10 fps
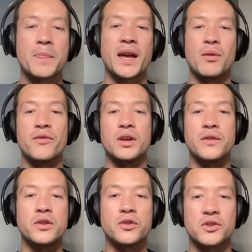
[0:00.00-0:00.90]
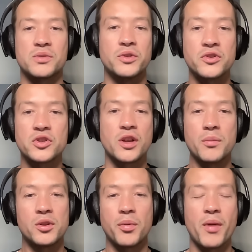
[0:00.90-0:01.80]
However, if you've got someone who's just
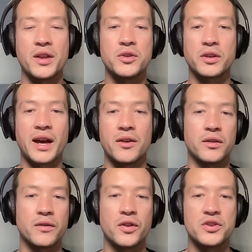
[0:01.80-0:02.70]
opened up a brand new account and the